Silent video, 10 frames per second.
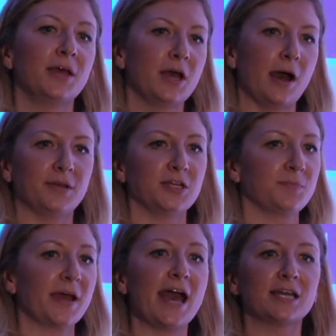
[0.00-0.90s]
uploaded
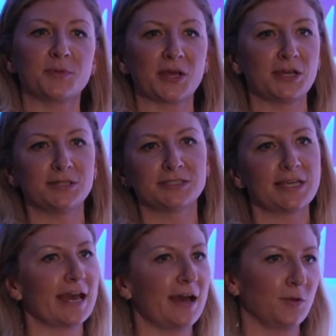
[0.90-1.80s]
my ad, but I can't see
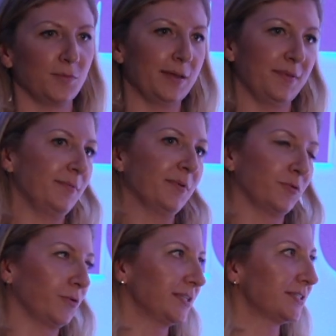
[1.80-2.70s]
it. How long will it be
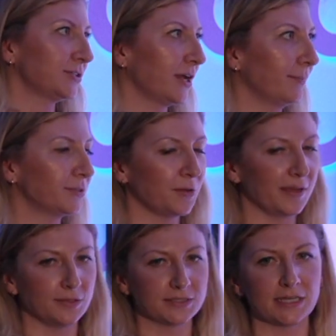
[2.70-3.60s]
before it's showing
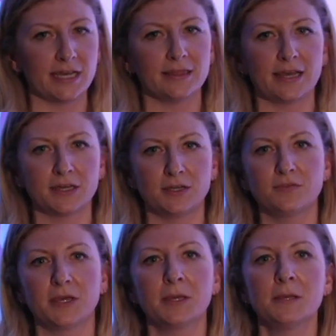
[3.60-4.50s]
on site? That kind of thing.